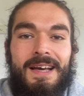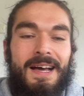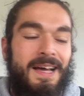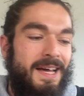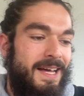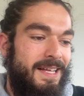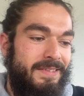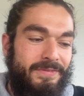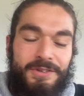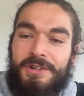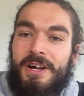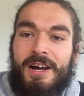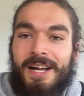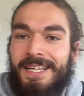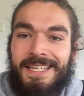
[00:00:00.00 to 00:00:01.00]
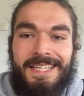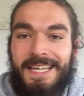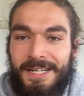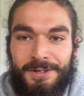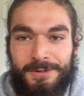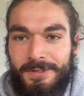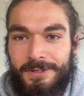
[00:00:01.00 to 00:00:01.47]
and, I can
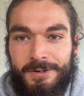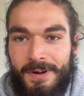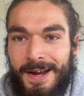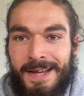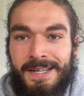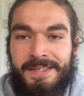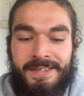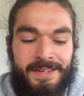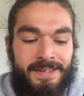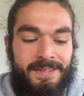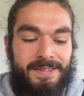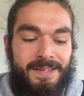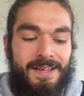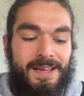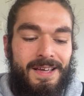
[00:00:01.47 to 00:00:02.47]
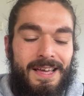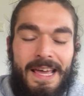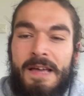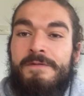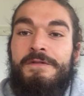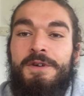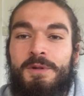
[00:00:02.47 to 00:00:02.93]
get good grades, and
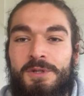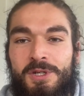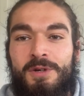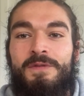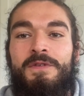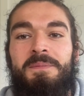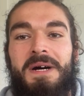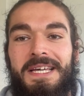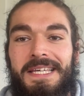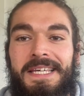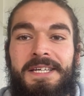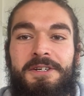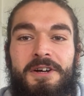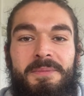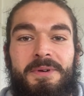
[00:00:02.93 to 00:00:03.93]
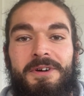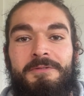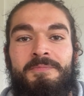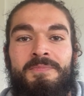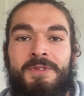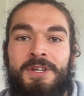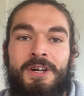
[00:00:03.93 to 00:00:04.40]
it feels good for my ego,
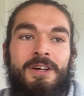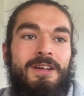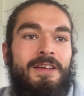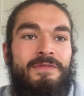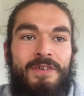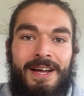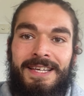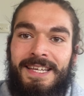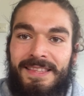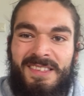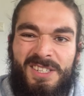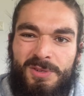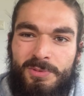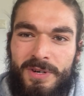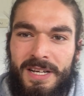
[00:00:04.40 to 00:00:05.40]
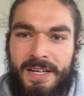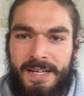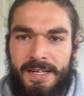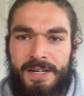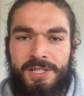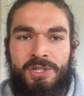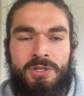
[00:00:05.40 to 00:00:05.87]
bro. If I get this really
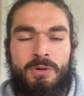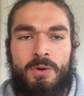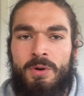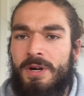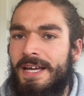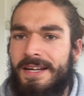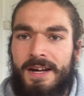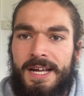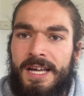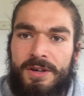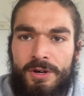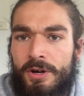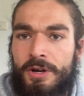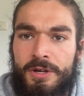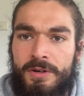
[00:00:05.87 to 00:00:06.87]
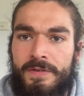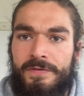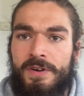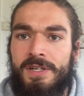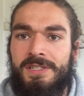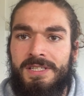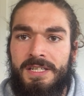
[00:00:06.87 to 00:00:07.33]
nice score and I can go to
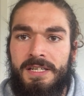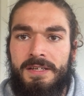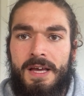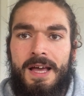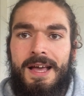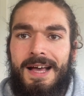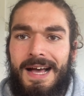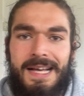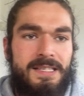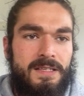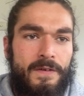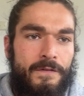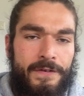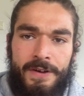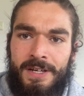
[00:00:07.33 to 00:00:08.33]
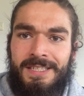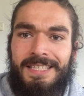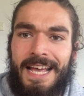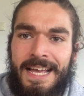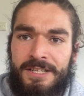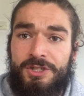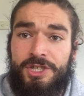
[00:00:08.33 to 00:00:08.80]
university, as the
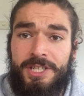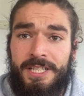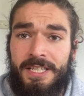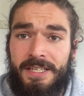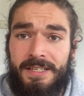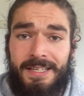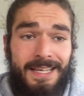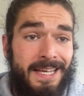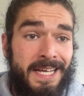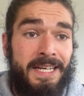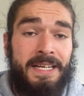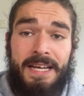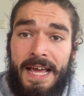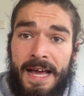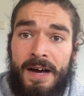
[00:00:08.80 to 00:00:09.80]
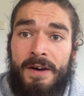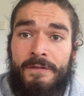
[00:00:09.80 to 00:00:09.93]
first engineer in our